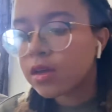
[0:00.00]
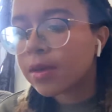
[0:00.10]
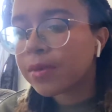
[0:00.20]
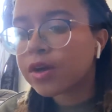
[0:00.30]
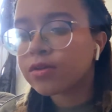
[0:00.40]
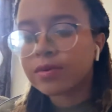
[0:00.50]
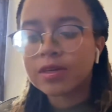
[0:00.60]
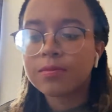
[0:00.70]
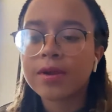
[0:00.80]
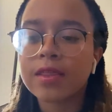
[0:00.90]
am not going to
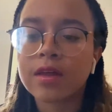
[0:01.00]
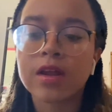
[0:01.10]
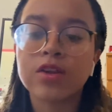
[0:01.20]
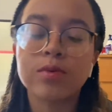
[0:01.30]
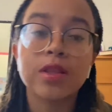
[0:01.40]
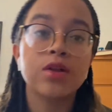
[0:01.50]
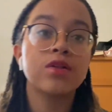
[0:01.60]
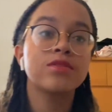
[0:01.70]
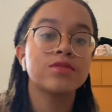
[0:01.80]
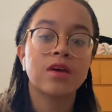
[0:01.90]
read, but I thought I'd do a little
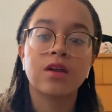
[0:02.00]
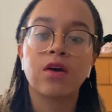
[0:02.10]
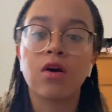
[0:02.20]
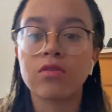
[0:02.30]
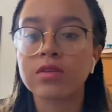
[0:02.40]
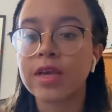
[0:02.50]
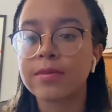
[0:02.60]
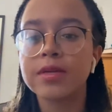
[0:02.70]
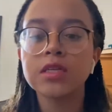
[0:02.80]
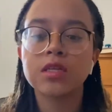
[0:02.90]
unhaul
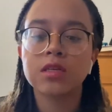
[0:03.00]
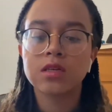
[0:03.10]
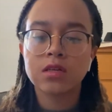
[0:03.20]
segment.